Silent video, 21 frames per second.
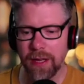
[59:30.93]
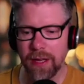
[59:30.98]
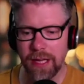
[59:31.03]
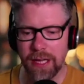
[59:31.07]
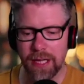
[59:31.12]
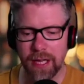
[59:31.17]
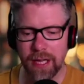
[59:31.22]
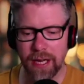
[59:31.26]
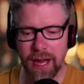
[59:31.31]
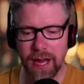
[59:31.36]

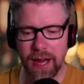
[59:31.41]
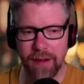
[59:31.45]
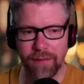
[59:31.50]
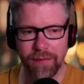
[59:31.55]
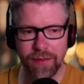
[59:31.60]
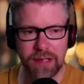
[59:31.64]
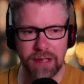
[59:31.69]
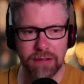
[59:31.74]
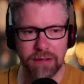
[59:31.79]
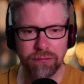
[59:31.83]
you're going to
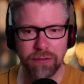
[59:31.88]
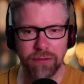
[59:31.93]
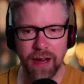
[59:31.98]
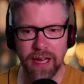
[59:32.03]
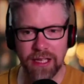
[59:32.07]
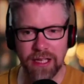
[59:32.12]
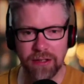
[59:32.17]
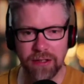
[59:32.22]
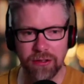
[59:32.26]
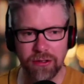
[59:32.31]
have this
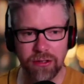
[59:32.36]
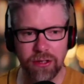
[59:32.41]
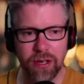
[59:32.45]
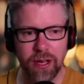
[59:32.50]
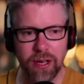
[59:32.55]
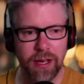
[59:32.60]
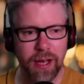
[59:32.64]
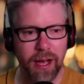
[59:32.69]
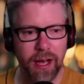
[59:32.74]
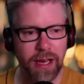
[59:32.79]
range,
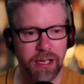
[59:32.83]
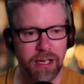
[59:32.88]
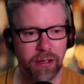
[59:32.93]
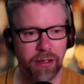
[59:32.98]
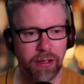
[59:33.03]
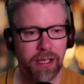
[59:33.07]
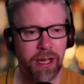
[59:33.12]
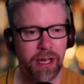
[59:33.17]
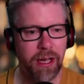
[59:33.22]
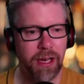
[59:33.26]
and you
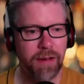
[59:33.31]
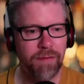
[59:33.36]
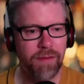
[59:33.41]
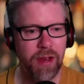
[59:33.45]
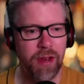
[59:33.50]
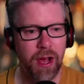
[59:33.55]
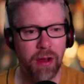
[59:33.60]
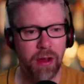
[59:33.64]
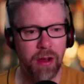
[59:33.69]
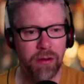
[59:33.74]
got to kind of
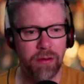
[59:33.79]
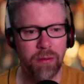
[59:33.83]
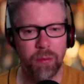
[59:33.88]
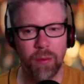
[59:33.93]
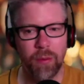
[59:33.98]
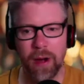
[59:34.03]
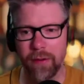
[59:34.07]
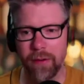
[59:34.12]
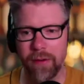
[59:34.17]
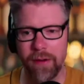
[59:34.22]
know,
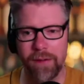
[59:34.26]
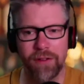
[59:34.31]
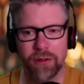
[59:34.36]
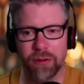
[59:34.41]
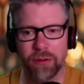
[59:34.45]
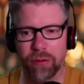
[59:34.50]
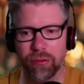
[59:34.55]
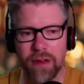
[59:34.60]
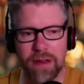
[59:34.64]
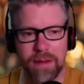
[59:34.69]
well, if
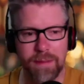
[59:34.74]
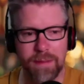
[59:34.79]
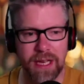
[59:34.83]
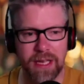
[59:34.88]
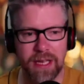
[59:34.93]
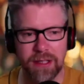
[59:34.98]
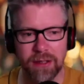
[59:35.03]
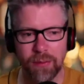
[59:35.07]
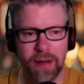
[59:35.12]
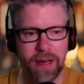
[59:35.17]
you're 3
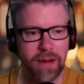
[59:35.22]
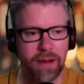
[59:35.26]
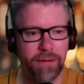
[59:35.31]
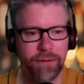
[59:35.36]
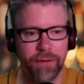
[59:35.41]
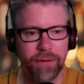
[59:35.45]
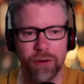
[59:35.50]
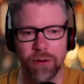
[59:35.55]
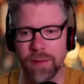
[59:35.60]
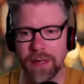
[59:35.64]
meters away or
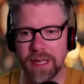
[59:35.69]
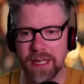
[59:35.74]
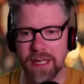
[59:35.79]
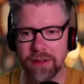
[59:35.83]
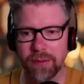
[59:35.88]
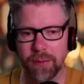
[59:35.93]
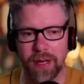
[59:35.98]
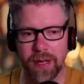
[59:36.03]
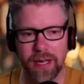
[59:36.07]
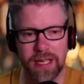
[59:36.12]
4
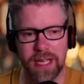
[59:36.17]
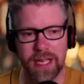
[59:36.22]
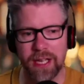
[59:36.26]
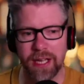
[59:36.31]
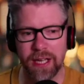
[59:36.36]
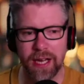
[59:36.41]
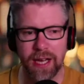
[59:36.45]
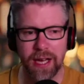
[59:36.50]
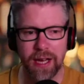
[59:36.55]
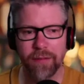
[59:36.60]
meters away, you're
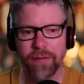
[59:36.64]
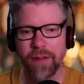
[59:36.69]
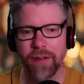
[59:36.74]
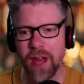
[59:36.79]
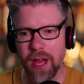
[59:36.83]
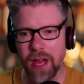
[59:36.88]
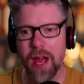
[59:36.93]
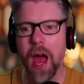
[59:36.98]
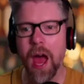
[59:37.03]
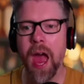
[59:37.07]
going to have
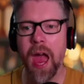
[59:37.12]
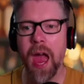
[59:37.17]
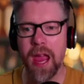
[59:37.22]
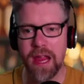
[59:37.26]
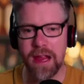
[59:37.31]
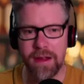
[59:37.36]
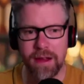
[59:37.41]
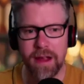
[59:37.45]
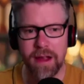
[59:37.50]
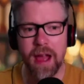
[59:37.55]

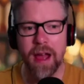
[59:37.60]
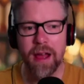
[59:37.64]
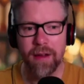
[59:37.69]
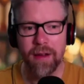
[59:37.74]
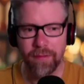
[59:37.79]
a